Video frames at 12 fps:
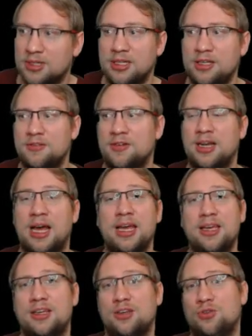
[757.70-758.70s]
leave a
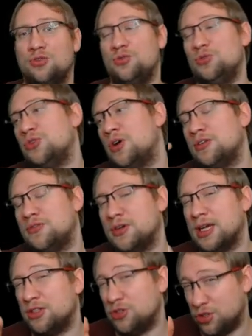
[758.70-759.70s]
like. Do not
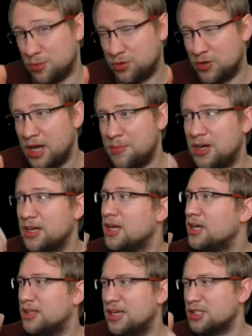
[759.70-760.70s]
forget to subscribe, right?
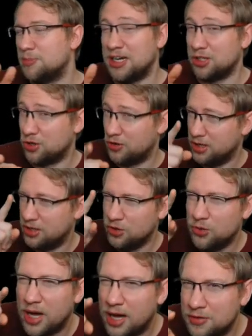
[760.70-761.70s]
That is mandatory.
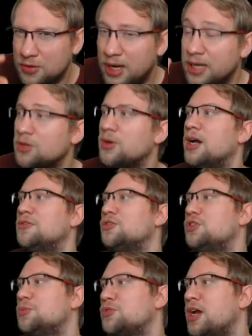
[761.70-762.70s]
You have to like, you have to
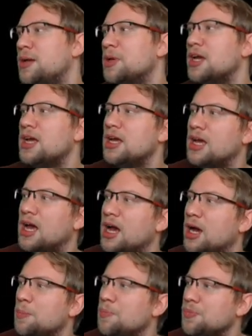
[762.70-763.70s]
subscribe.
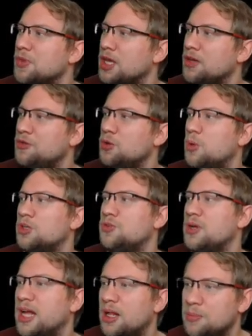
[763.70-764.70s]
If you want to
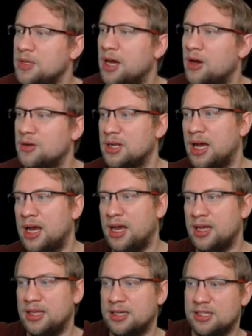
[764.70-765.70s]
help me out,
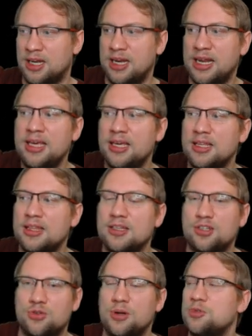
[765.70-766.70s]
there's a link in the
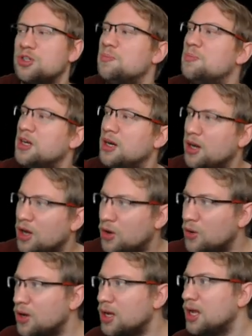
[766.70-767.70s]
description
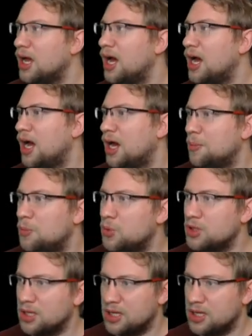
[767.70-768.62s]
below with a